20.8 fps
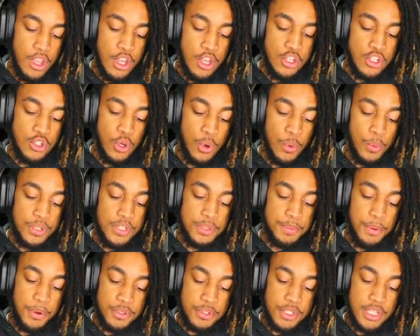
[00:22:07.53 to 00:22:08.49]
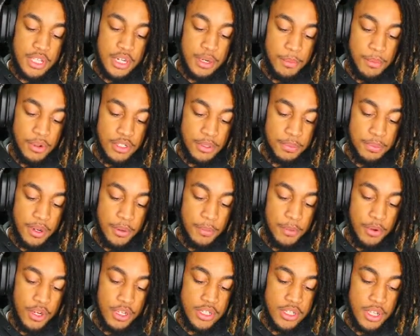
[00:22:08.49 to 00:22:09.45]
So it was supposed to get a multiplayer
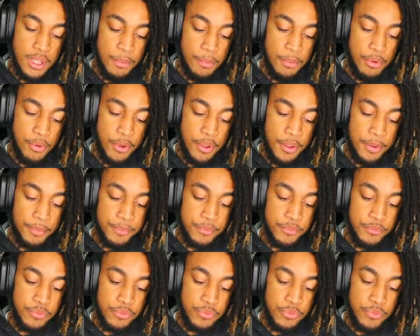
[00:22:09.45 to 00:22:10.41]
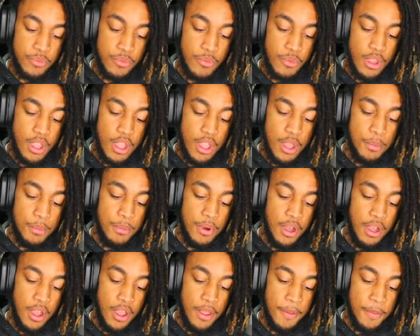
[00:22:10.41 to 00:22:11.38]
mode at some point,
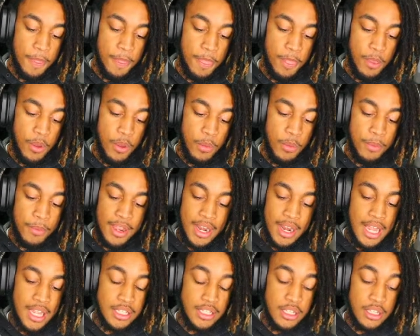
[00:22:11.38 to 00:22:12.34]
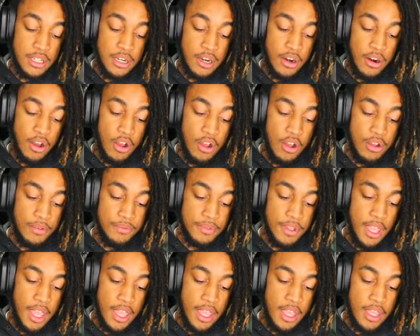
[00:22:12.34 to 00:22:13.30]
but we may not see it at all.
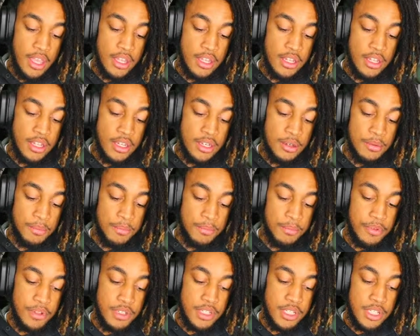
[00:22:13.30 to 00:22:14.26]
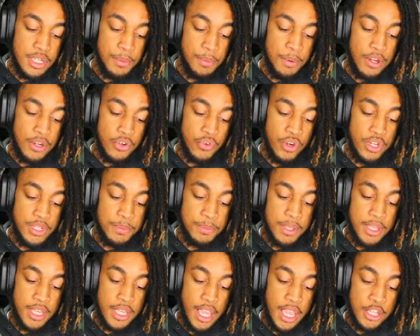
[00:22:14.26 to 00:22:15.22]
And CD Projekt Red is
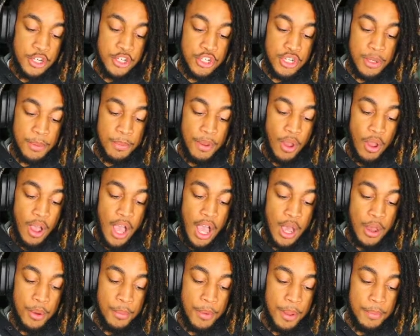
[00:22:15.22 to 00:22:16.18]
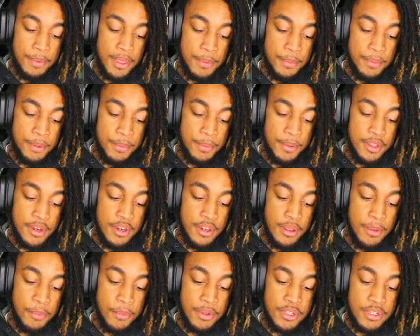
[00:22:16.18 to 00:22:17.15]
being cagey about how it might be
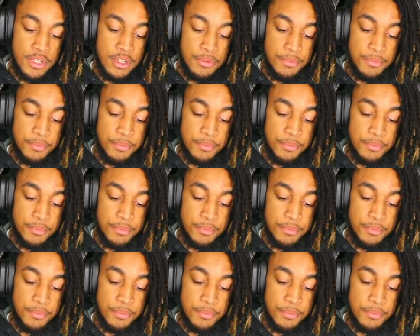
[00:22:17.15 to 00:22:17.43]
implemented.